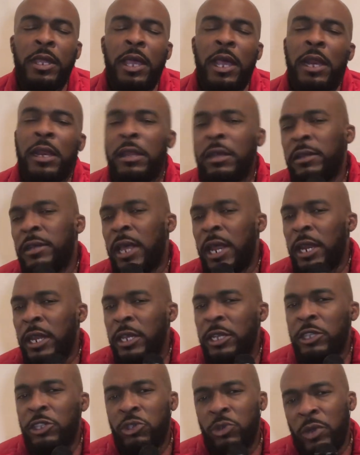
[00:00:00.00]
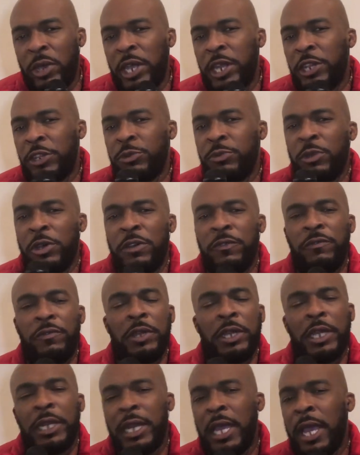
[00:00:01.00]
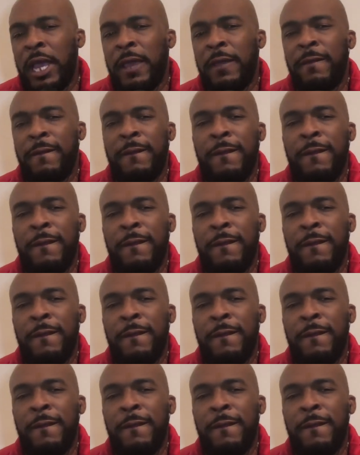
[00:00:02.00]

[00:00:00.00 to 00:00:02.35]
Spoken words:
I looked that nigga square in his motherfucking eye.